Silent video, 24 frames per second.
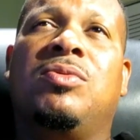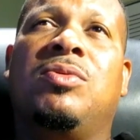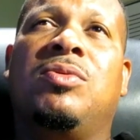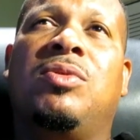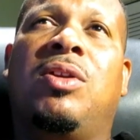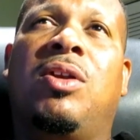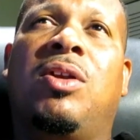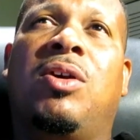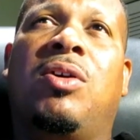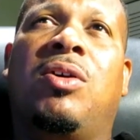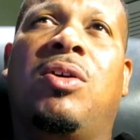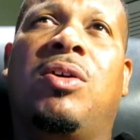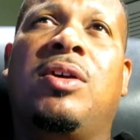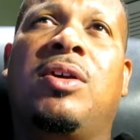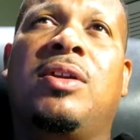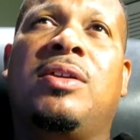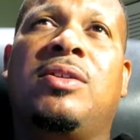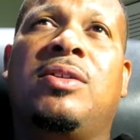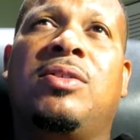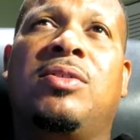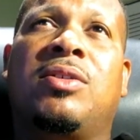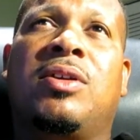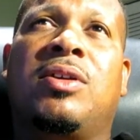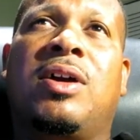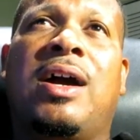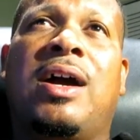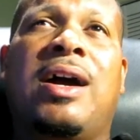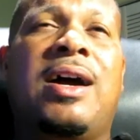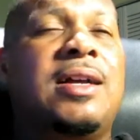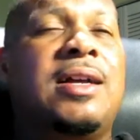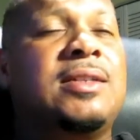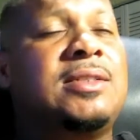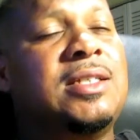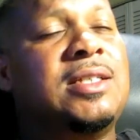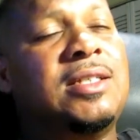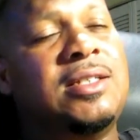Lord, your
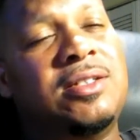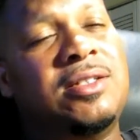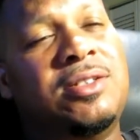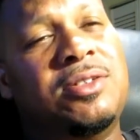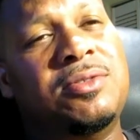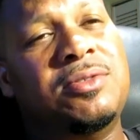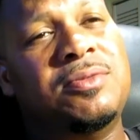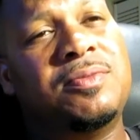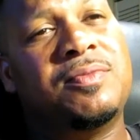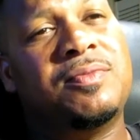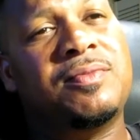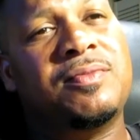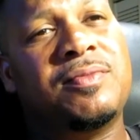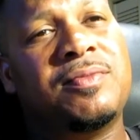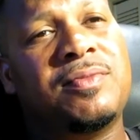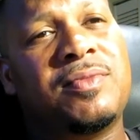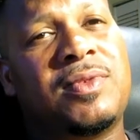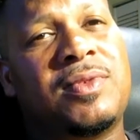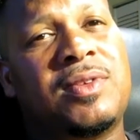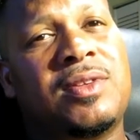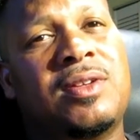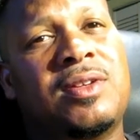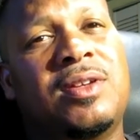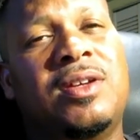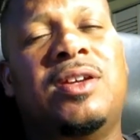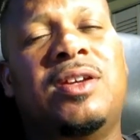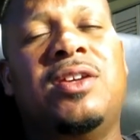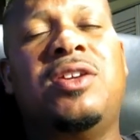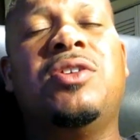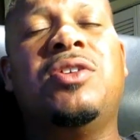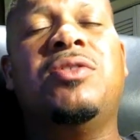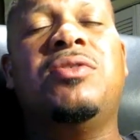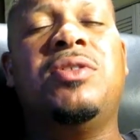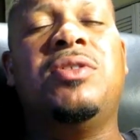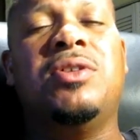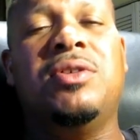God tell you,
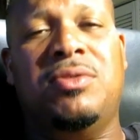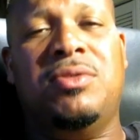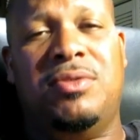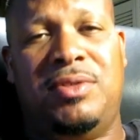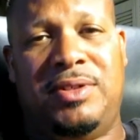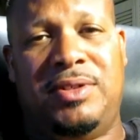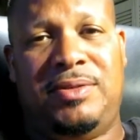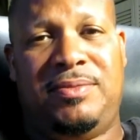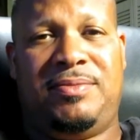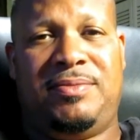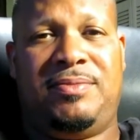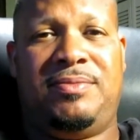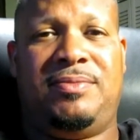you do it.